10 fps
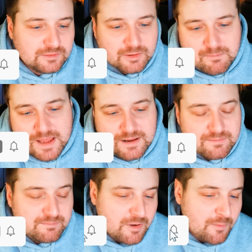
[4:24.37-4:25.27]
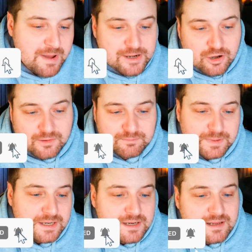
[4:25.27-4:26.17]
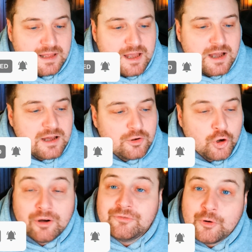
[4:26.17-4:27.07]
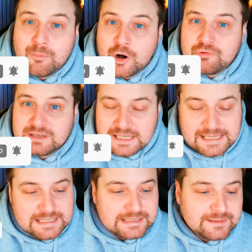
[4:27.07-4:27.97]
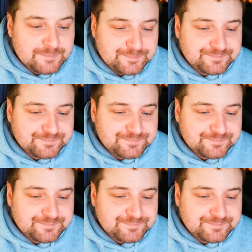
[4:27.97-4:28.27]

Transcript: that may or may not be not football related.